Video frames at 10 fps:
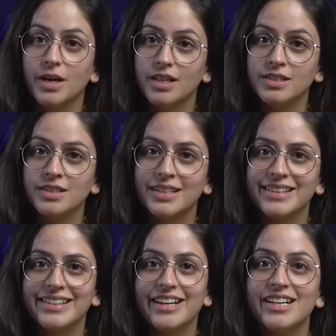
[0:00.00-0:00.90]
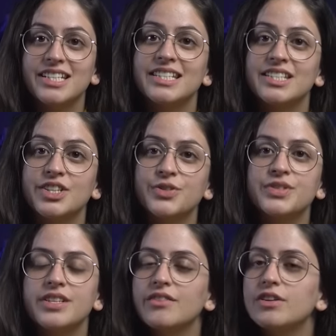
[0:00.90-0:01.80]
But there are
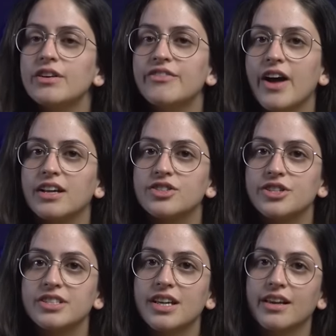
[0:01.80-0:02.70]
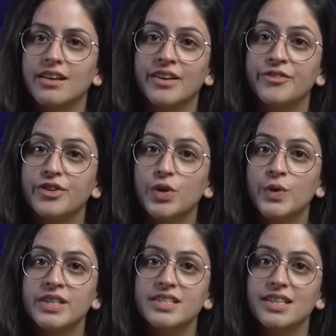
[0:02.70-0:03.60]
still several factors that can
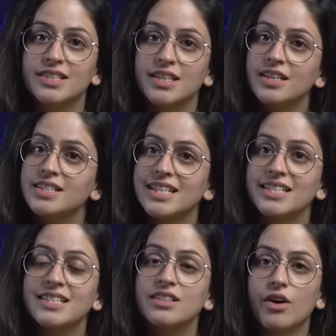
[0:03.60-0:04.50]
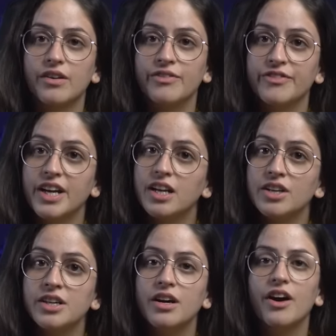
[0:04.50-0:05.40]
influence the success or
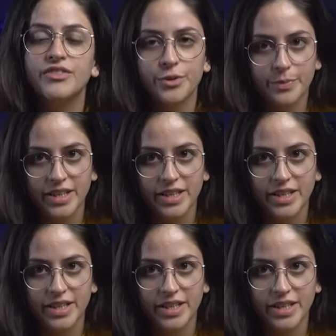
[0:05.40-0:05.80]
failure of your